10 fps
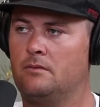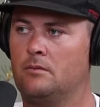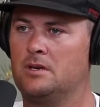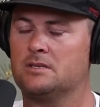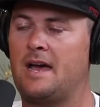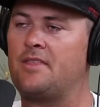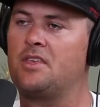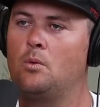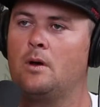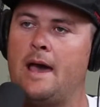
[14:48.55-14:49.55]
because I
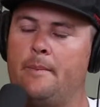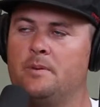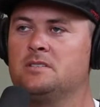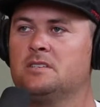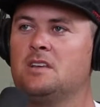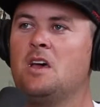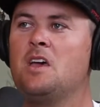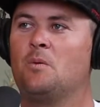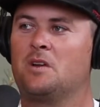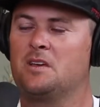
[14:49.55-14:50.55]
think what happens is
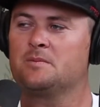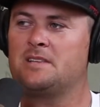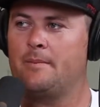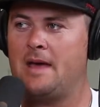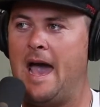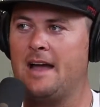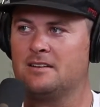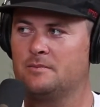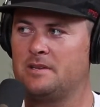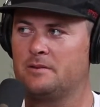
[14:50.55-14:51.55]
when it comes time to act,
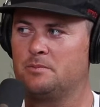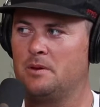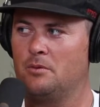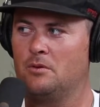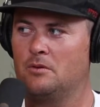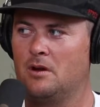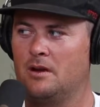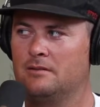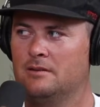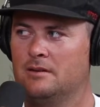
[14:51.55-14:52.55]
sometimes people go
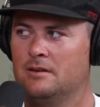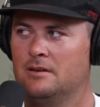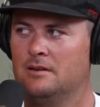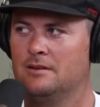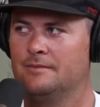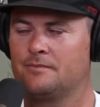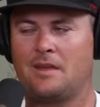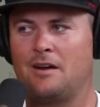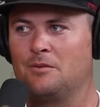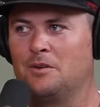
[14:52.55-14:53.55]
like,
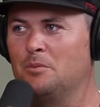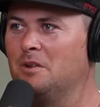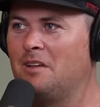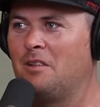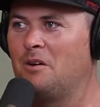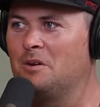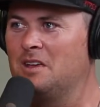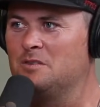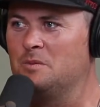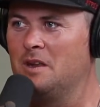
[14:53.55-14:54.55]
I don't really believe that log would
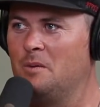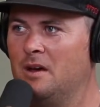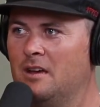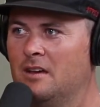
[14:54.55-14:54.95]
catch me anyway.